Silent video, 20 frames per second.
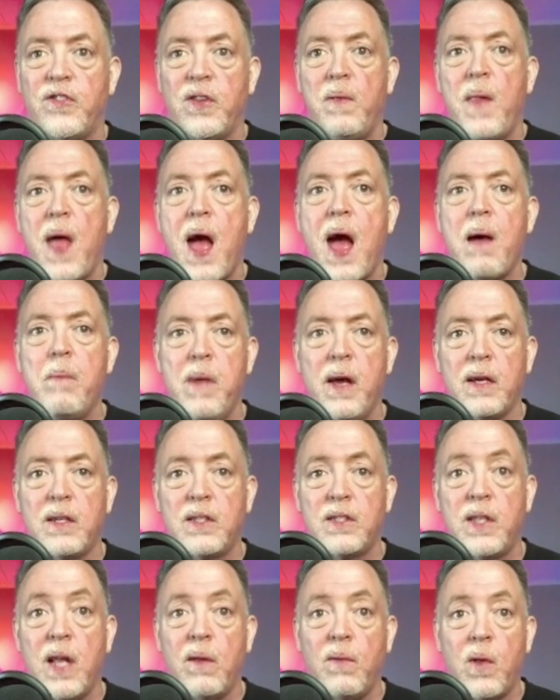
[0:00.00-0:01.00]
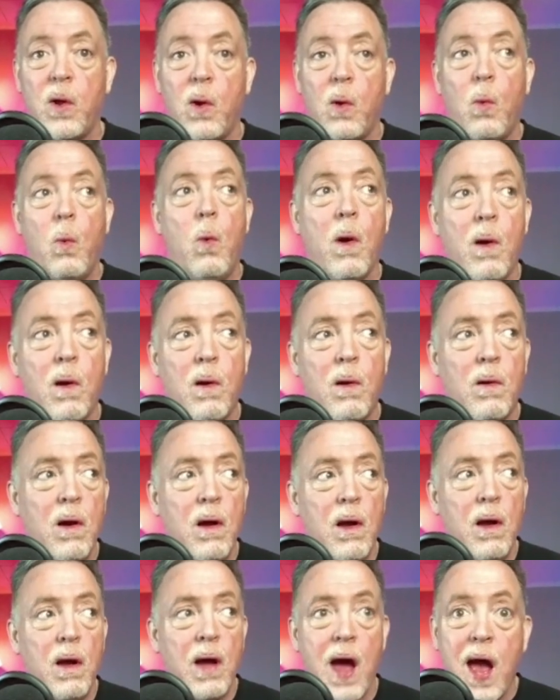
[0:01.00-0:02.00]
that mix than there were
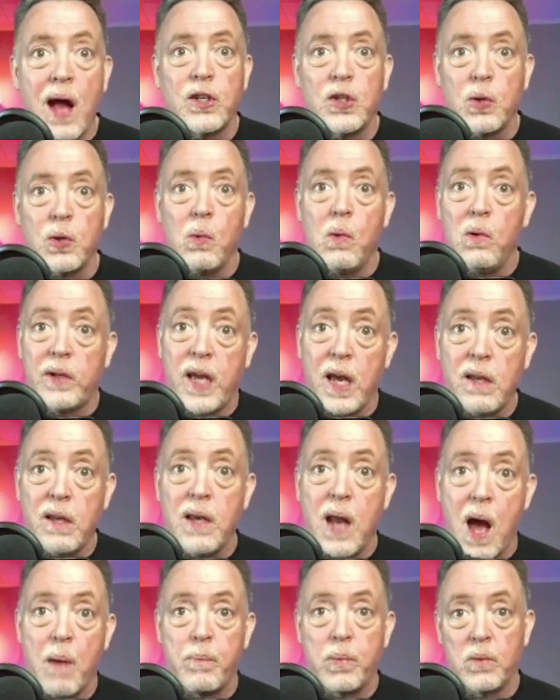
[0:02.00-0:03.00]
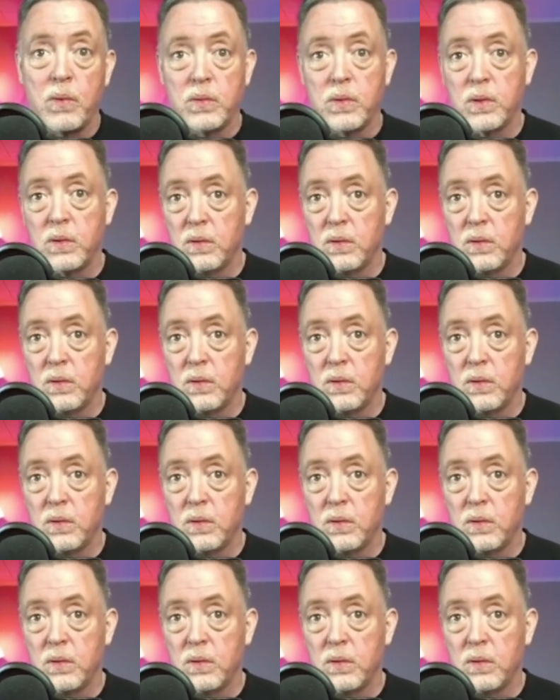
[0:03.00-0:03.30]
actual kidnappers.